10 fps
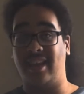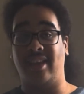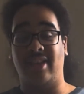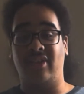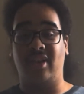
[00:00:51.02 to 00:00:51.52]

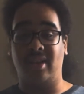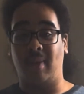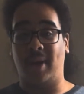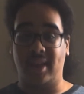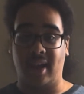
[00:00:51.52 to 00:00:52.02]
is, as you can
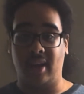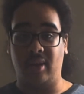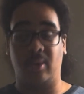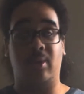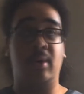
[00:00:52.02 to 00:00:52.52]
tell by
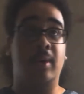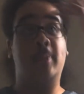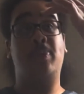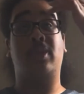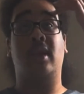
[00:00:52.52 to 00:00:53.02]
title,
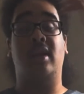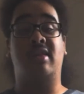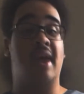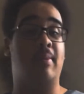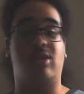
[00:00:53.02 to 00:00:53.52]

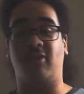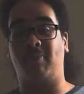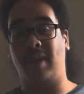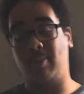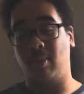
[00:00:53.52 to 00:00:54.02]
types
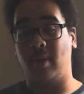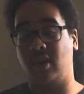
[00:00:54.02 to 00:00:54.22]
of people